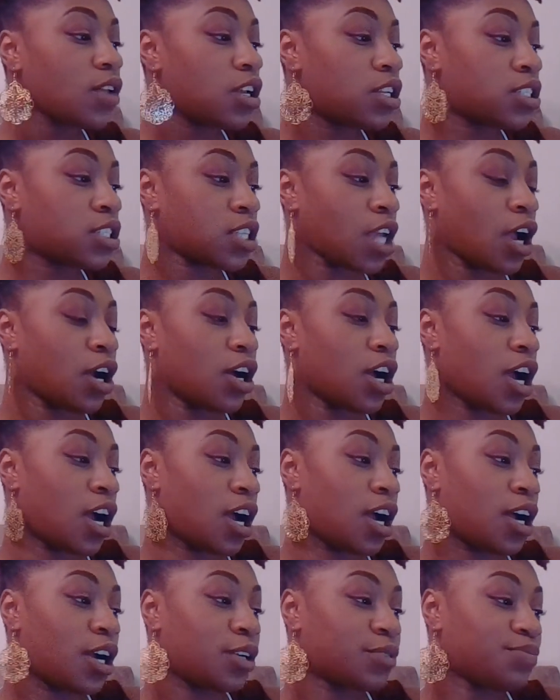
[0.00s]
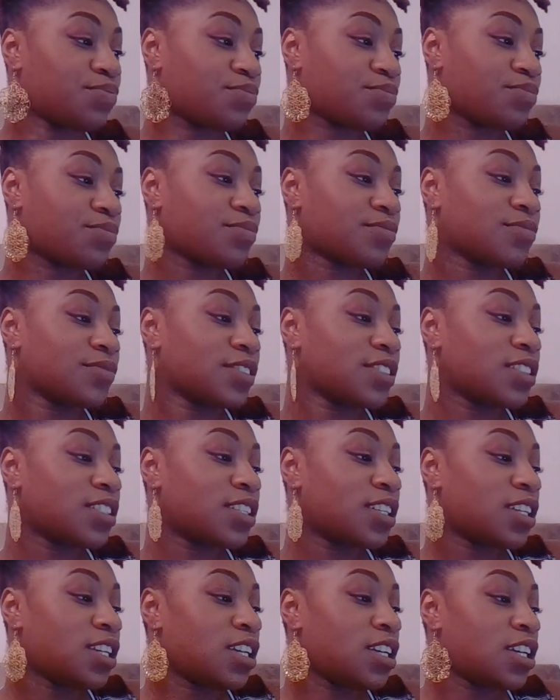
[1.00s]
So, and
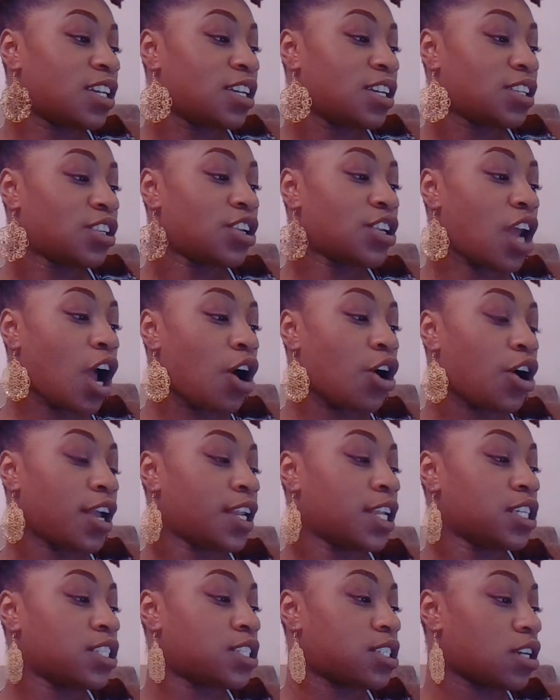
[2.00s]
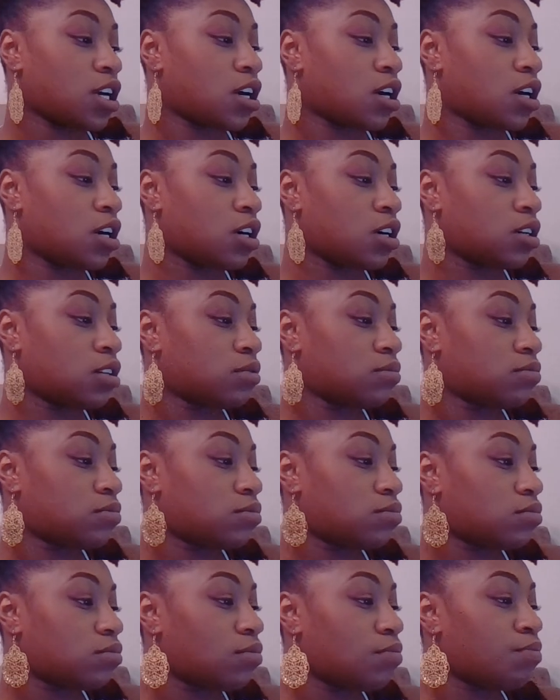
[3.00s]
it's
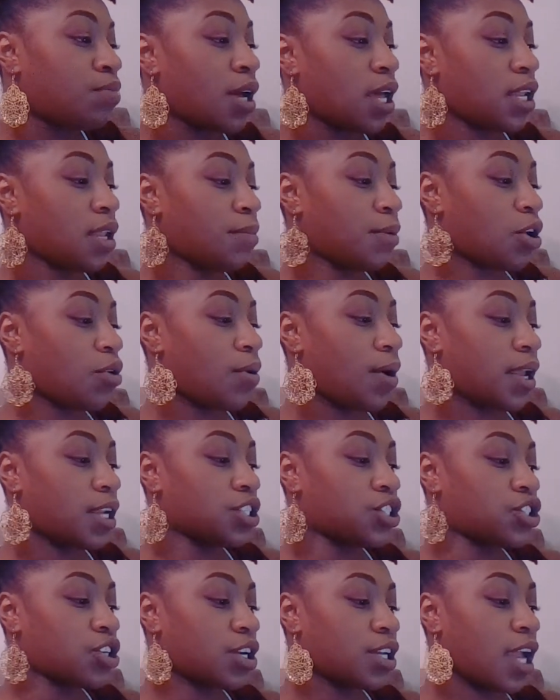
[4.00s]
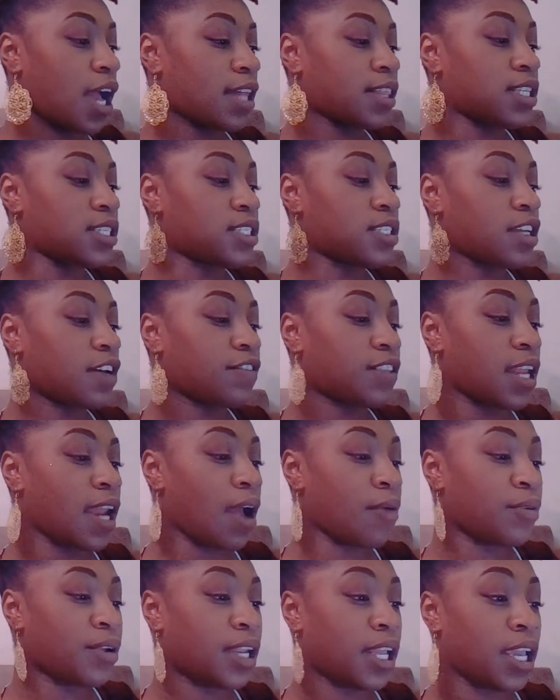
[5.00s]
but let me go ahead and show y'all this stuff that I
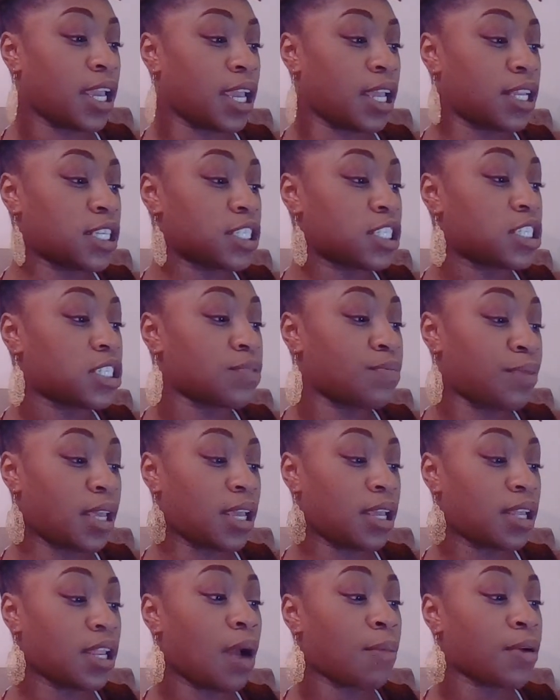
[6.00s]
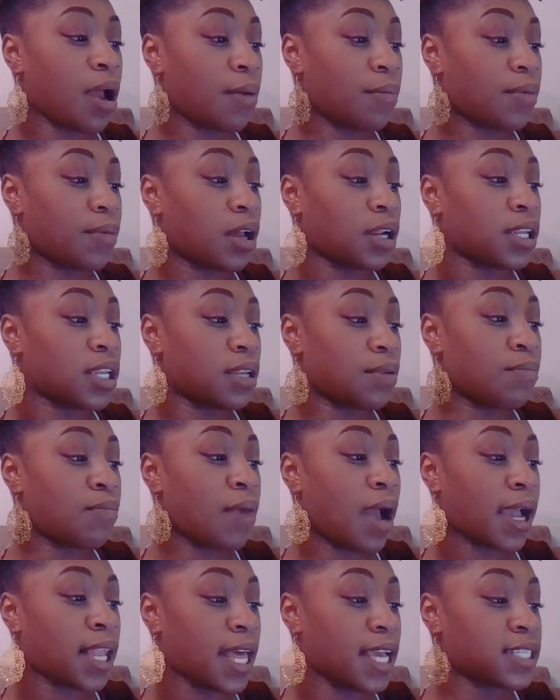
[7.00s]
would need. This will be
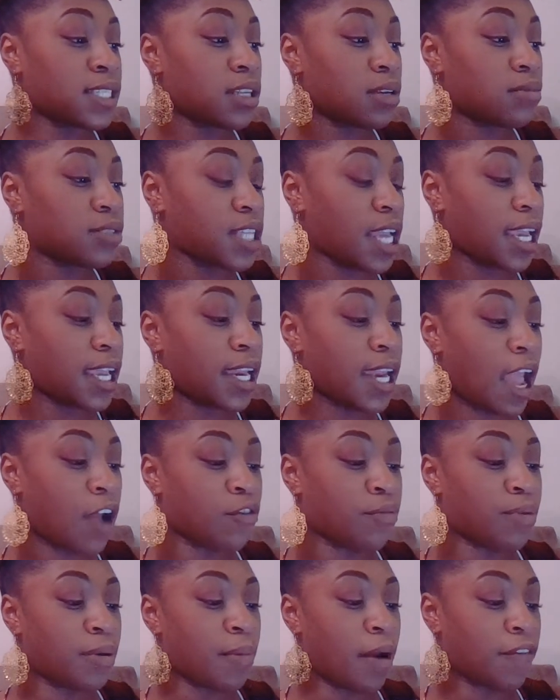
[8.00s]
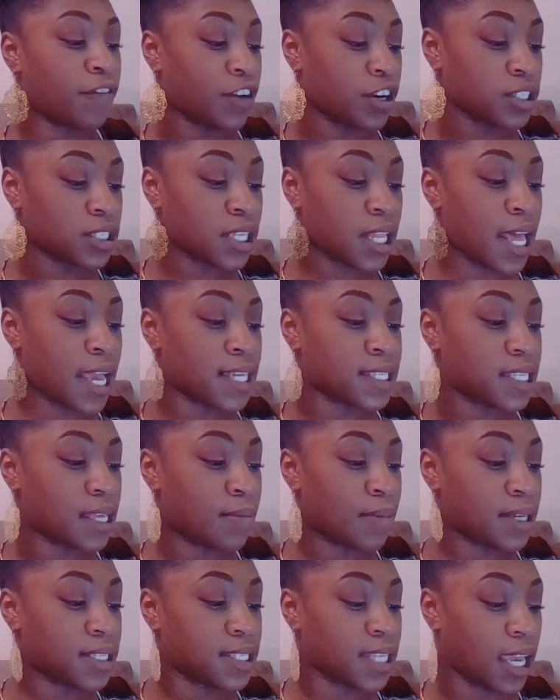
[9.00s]
my class that I'm taking now will be my first class in
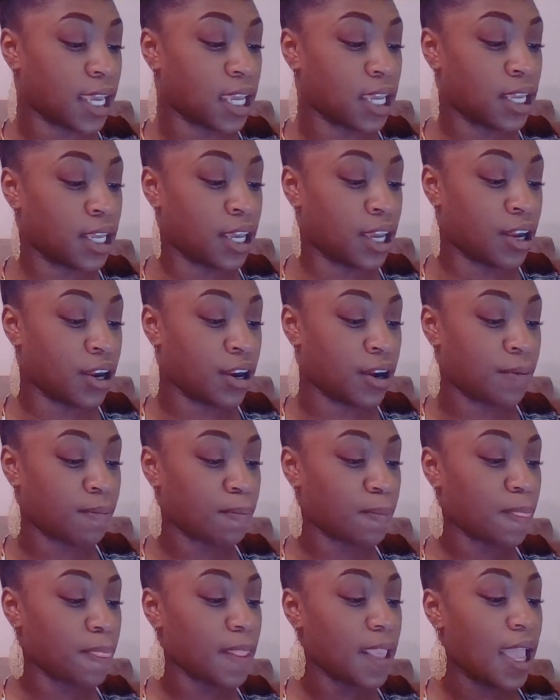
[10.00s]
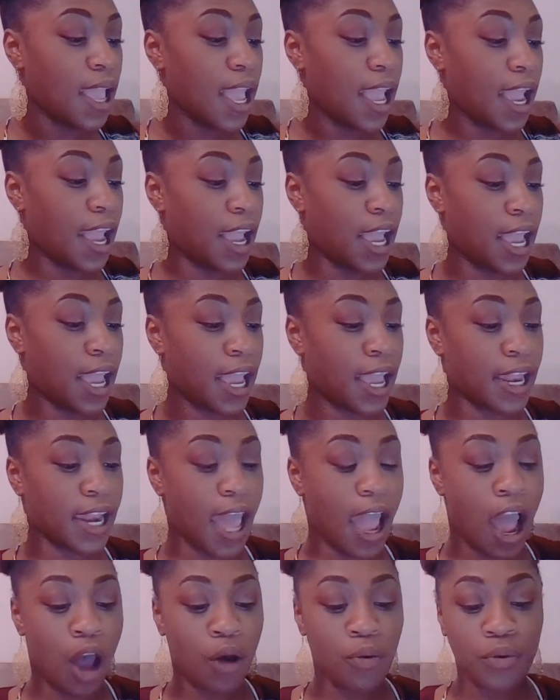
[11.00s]
my second year, and
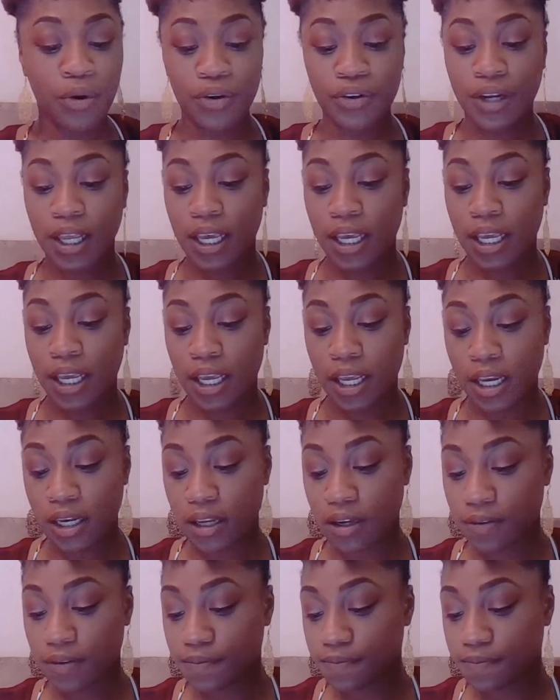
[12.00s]
I will need.